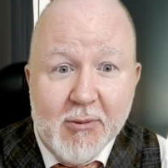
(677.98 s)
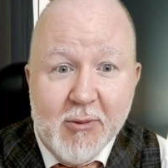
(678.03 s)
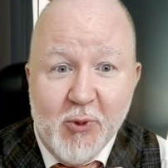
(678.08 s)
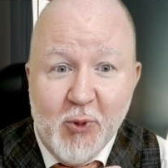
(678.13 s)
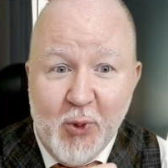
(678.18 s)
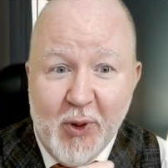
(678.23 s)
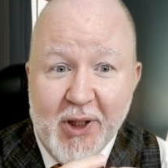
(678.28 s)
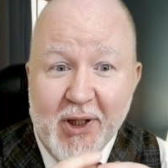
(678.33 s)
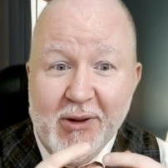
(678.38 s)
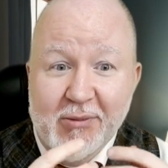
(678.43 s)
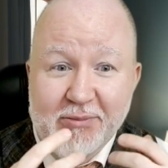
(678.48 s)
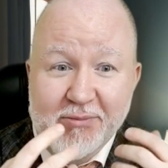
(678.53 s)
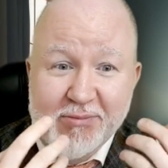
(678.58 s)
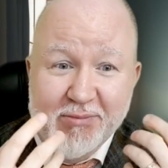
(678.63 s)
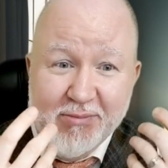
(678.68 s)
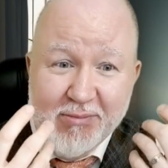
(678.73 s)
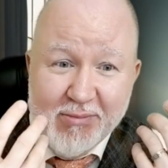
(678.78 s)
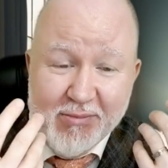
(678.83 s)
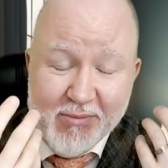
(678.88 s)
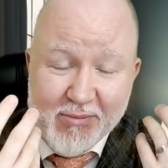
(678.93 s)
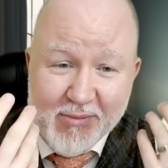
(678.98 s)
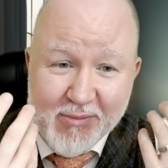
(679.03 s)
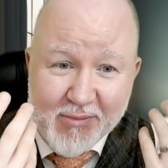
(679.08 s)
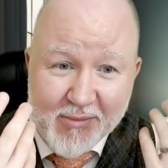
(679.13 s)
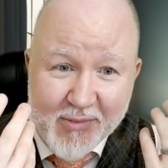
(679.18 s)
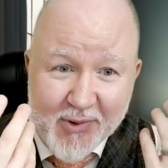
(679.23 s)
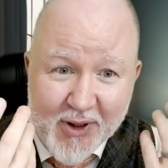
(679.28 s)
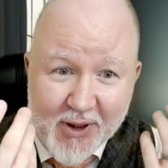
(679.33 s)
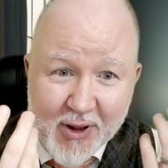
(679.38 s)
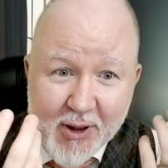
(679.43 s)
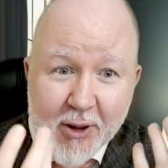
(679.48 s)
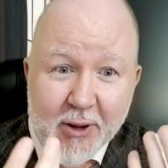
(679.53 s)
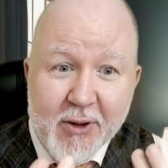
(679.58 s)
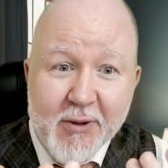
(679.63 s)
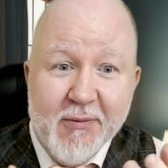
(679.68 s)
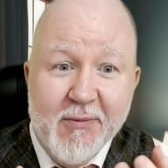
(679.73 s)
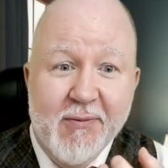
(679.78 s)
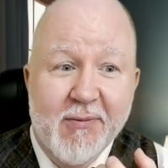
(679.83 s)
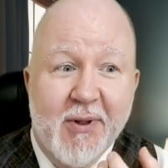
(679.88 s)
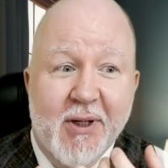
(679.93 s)
where there are a lot
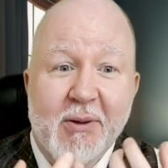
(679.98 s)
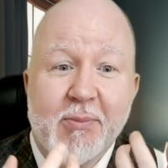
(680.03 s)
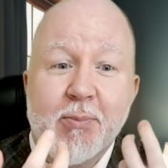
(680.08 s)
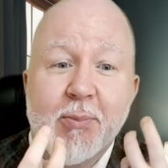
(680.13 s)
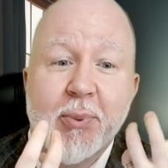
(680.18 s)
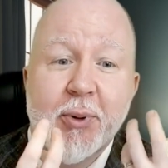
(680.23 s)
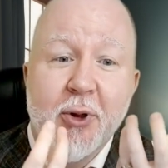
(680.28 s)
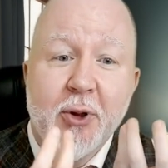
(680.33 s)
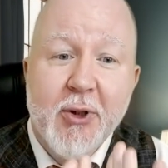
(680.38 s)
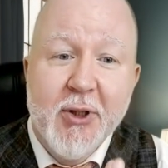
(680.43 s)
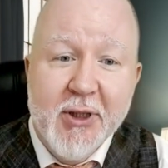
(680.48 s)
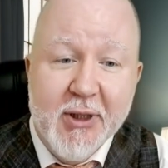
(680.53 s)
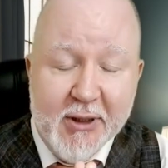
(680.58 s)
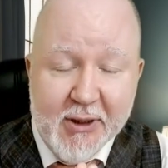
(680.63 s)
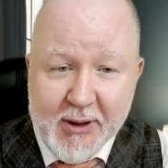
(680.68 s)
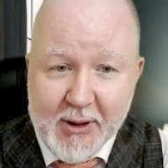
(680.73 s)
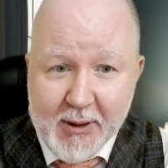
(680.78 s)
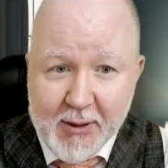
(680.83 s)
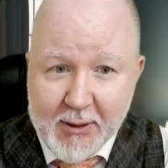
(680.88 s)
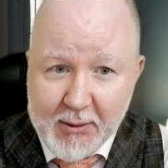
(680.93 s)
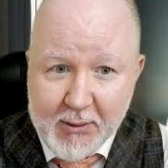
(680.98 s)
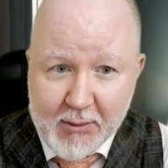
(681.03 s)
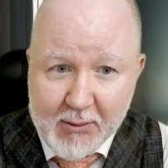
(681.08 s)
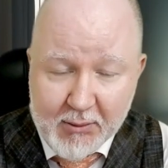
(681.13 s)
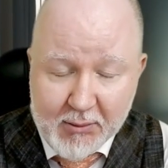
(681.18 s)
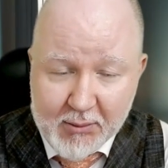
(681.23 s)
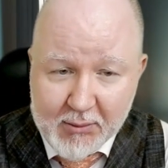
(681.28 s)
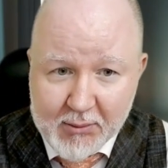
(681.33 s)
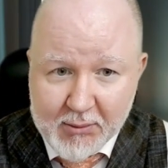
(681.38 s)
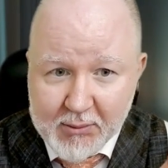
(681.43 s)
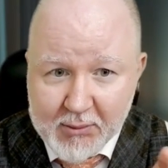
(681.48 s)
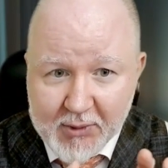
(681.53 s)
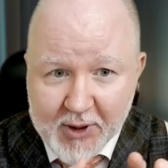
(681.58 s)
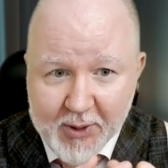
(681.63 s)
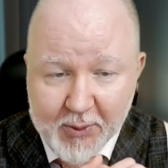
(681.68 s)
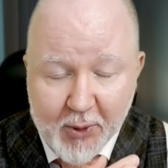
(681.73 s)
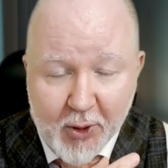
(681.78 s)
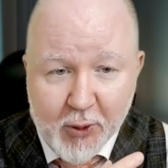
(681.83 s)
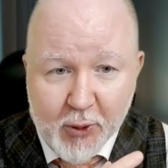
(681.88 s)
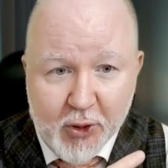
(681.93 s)
of like, personal
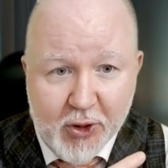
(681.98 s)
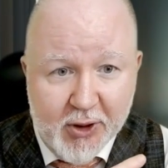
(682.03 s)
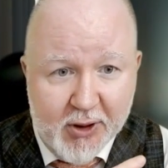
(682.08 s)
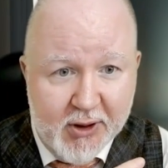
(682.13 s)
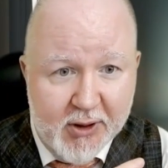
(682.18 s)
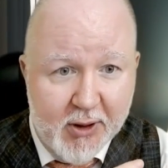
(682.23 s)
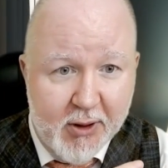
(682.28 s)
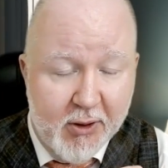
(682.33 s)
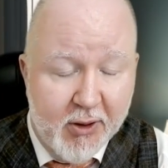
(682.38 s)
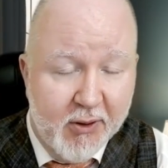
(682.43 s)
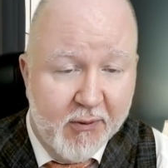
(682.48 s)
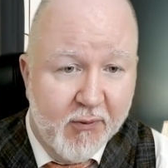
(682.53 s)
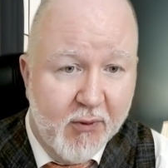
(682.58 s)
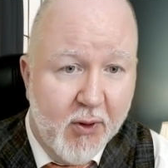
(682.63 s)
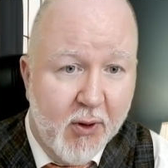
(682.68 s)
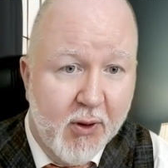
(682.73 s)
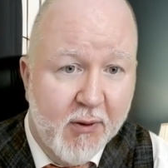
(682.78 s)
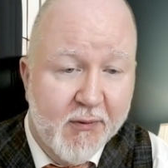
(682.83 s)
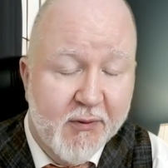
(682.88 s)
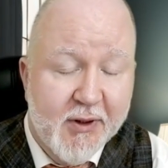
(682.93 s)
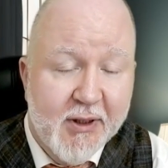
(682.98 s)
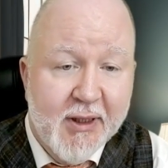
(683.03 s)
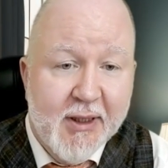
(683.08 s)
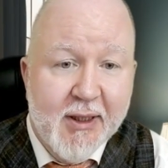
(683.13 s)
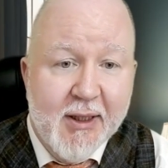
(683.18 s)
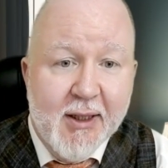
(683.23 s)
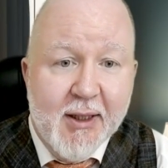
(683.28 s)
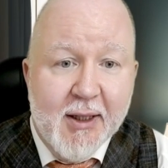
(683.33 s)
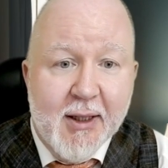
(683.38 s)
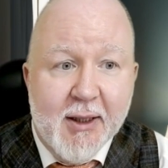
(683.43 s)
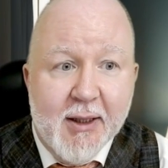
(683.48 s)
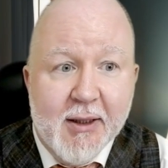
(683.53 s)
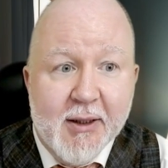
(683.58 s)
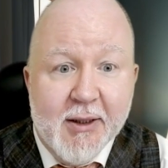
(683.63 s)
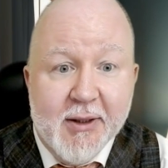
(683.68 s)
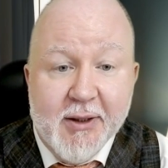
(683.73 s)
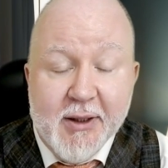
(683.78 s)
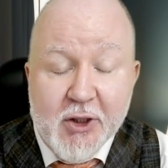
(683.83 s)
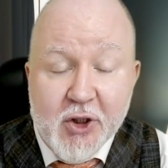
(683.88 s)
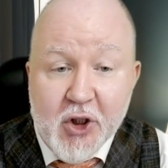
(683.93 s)
emotions are involved.
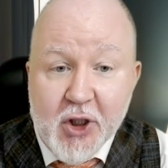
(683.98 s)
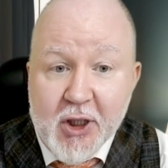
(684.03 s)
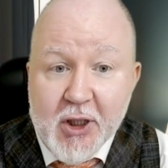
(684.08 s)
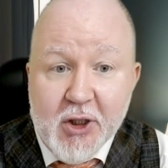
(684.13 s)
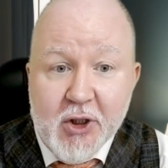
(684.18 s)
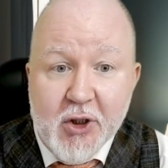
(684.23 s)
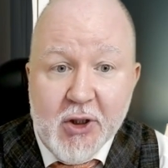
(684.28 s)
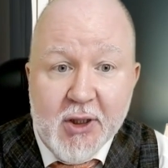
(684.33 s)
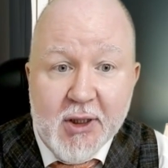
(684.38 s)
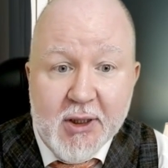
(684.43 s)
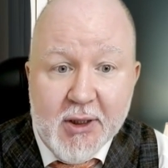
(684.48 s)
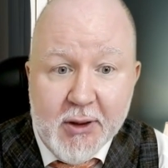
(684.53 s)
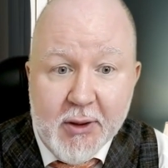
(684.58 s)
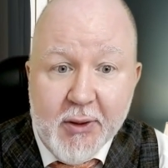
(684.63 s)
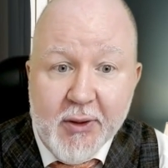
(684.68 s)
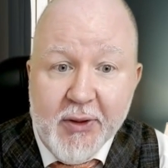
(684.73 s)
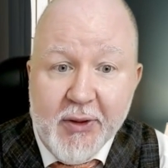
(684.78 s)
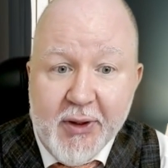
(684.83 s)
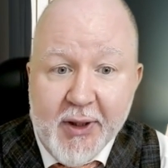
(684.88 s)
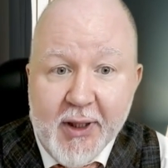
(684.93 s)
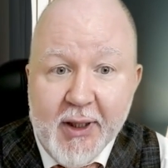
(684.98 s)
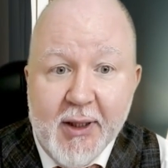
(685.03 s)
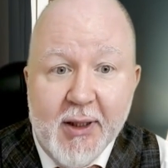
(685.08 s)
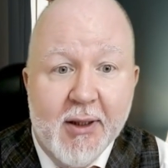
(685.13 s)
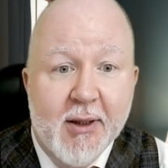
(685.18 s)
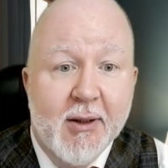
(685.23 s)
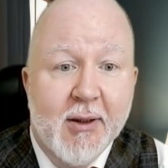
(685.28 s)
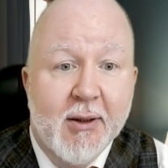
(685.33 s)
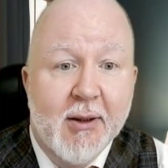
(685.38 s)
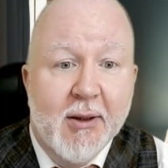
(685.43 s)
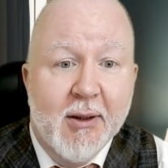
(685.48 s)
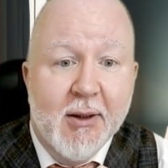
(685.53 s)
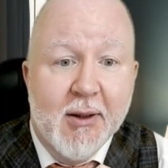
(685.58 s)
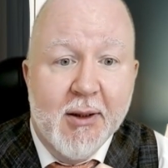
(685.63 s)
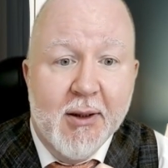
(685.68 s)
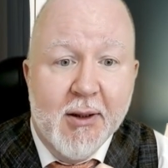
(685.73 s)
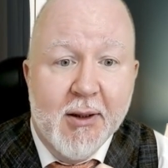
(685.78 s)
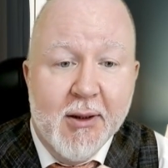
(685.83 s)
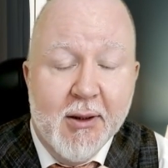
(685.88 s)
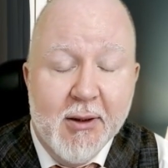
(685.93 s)
The judge is not
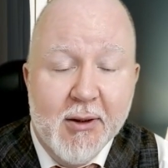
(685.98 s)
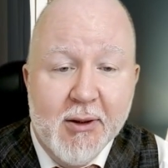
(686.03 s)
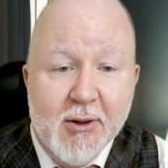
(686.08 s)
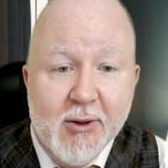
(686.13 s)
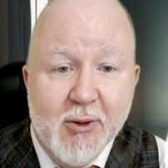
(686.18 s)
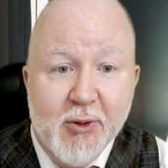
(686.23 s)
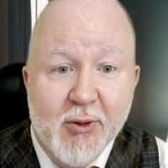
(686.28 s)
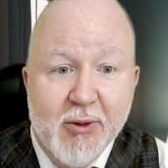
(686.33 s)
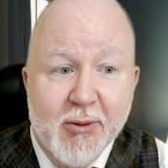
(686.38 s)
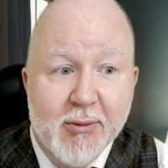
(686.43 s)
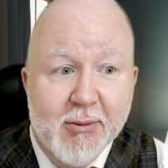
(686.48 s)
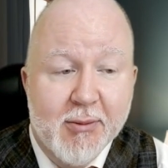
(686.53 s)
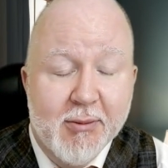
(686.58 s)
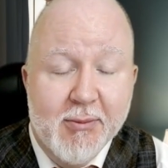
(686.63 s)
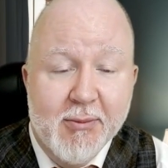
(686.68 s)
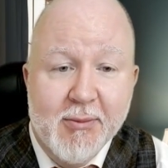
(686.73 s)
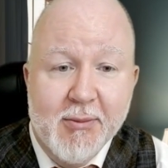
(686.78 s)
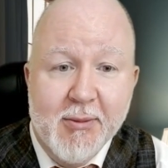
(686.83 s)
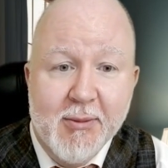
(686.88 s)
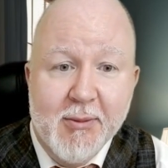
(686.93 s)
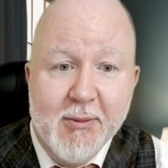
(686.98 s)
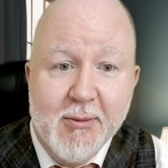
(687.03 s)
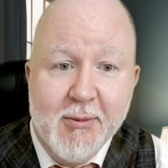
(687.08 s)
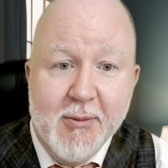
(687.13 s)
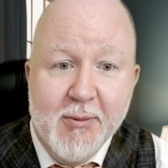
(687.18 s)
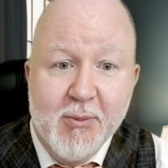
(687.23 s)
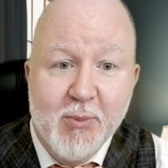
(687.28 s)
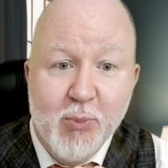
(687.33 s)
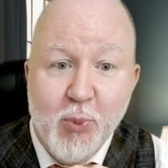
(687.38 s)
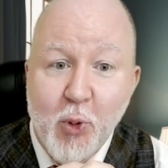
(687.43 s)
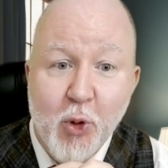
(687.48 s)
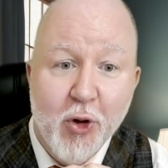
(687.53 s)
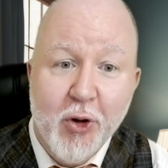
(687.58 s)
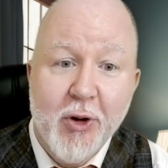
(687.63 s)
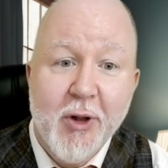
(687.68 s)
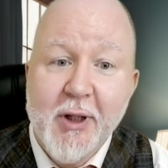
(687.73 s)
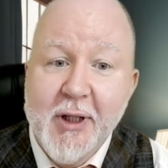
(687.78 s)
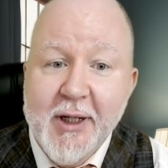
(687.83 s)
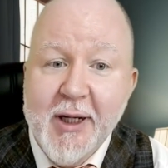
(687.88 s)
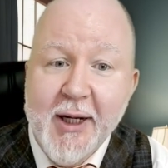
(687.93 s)
there to
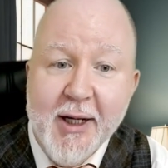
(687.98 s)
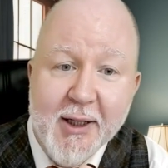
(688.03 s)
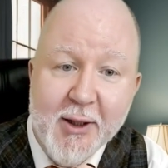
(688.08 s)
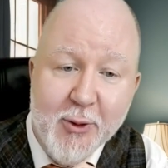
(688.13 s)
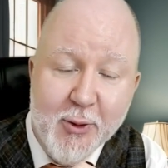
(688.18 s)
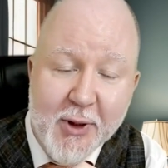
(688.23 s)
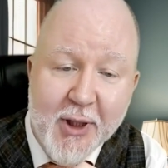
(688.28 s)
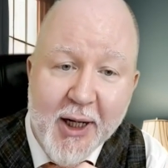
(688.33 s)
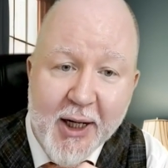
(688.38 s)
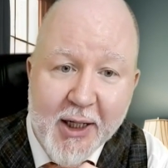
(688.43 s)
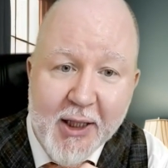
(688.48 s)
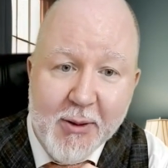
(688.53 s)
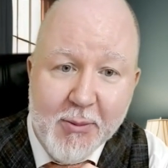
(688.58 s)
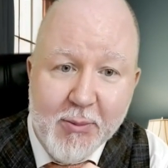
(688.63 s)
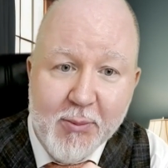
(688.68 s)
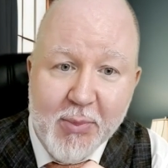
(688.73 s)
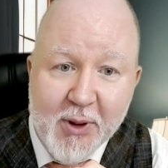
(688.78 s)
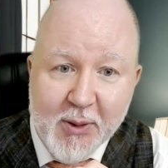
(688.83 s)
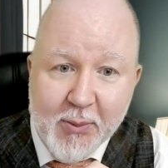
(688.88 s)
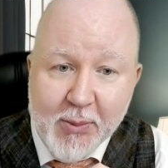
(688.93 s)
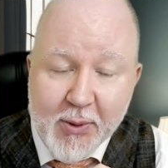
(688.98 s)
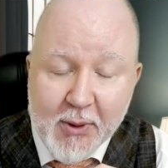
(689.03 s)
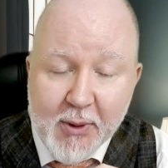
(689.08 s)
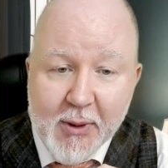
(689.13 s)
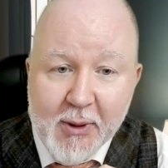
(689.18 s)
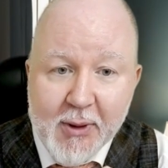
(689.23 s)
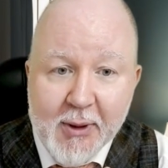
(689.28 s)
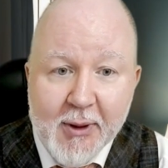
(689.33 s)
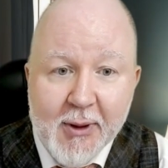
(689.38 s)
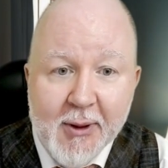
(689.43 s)
morally educate people.